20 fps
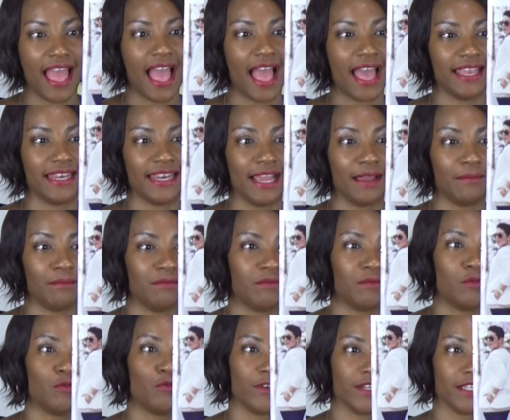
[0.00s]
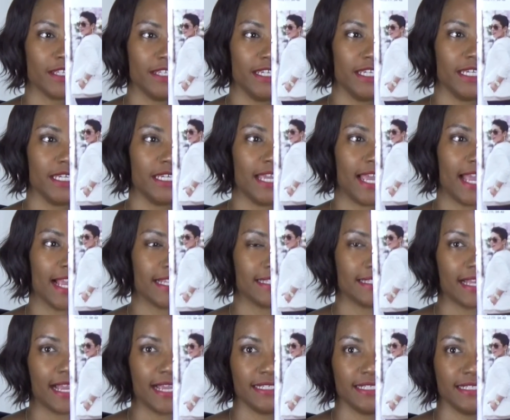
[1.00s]
and I'm really
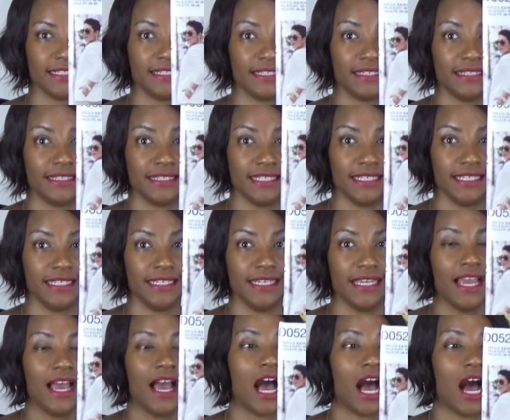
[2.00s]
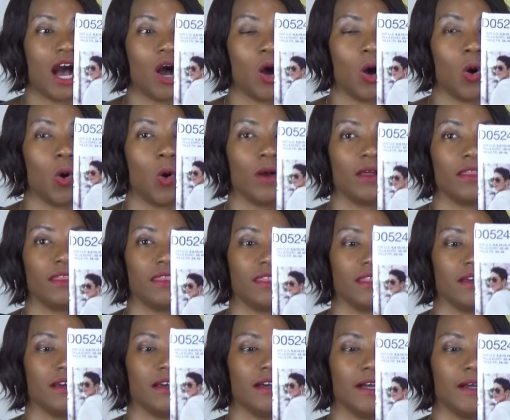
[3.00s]
excited to see how
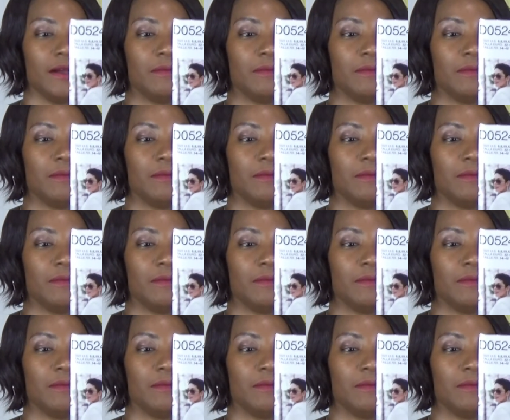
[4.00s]
the,